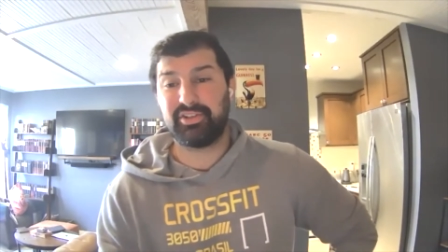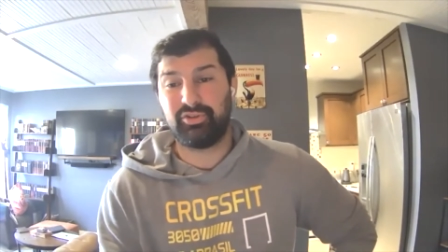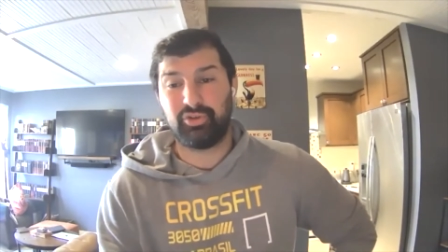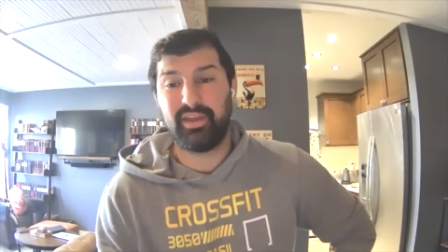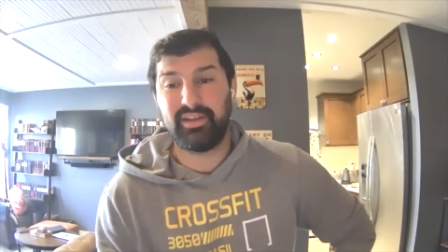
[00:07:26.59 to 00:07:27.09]

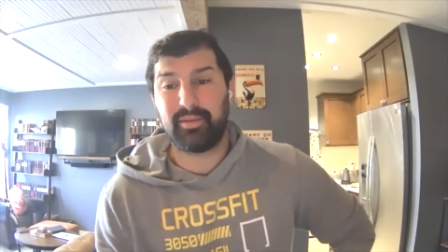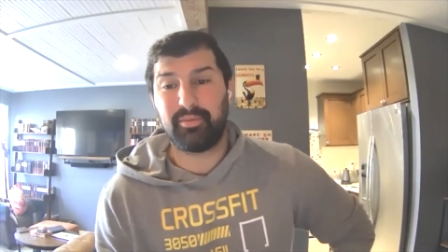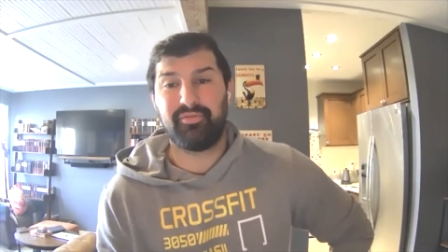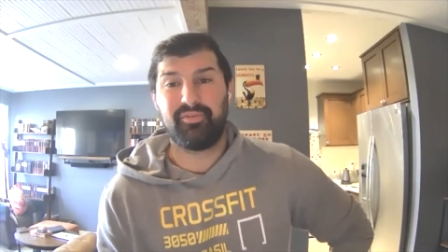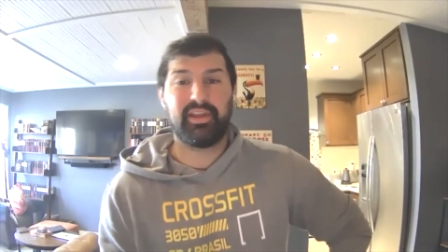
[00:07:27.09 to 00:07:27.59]
do they double
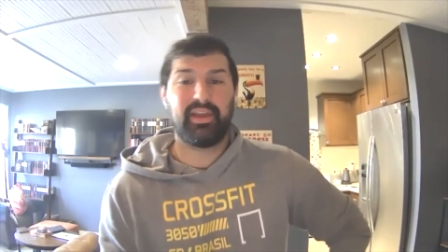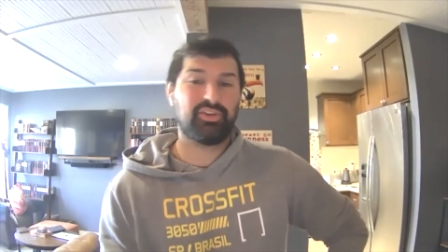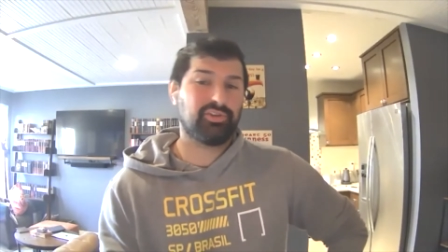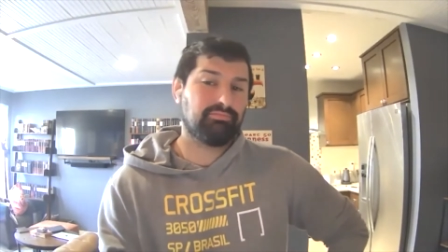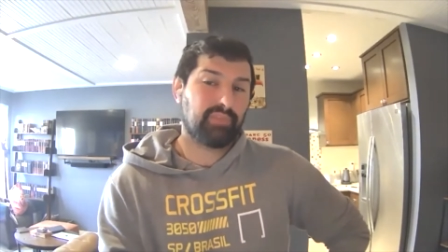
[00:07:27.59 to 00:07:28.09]

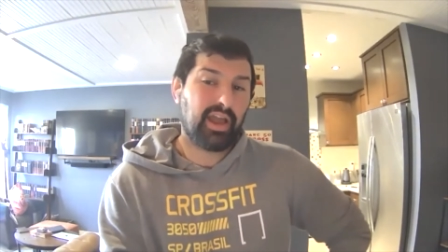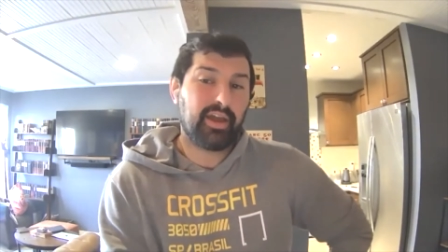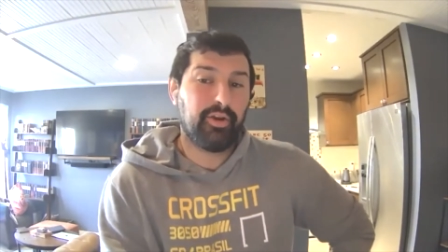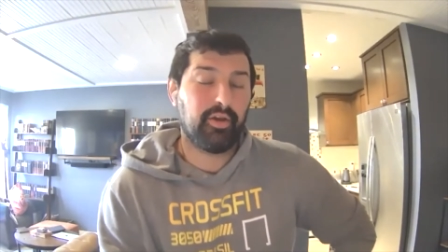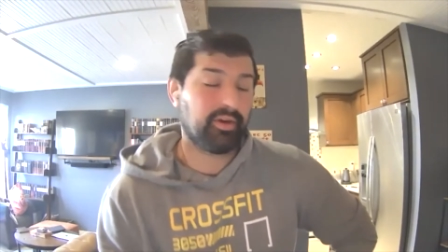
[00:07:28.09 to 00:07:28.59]
affiliation? I don't
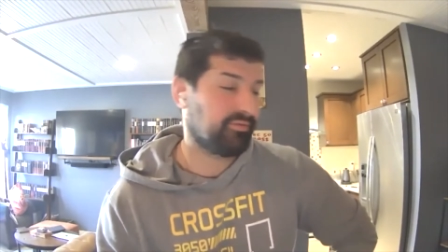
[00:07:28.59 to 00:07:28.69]
know. They're at